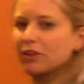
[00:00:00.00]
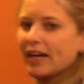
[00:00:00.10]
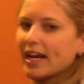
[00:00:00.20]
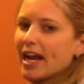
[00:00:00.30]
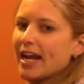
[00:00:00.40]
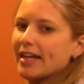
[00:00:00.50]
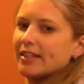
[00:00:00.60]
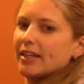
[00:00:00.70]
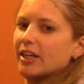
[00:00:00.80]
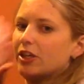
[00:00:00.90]
the right height,
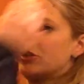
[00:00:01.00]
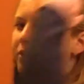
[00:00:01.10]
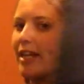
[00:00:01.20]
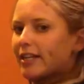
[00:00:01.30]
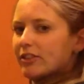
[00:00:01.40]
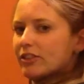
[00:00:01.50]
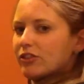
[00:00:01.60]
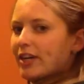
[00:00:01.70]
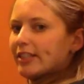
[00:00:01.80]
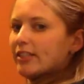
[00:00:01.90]
you can just
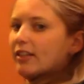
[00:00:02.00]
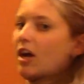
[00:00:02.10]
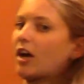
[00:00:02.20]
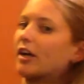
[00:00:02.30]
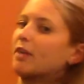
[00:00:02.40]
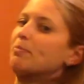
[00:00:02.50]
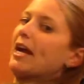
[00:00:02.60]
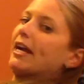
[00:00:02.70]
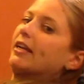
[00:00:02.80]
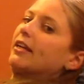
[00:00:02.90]
try to arc
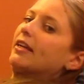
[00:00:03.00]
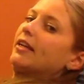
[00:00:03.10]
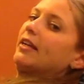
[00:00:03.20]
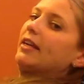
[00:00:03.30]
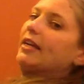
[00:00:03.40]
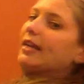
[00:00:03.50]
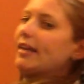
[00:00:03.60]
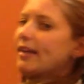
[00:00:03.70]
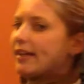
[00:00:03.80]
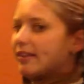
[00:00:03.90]
back
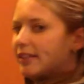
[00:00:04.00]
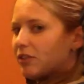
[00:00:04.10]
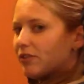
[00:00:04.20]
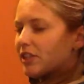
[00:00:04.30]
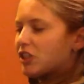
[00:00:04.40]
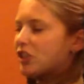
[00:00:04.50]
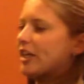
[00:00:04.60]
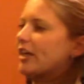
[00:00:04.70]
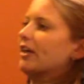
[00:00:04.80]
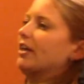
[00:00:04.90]
and lean over the
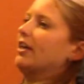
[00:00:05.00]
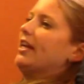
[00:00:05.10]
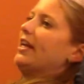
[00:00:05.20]
chair,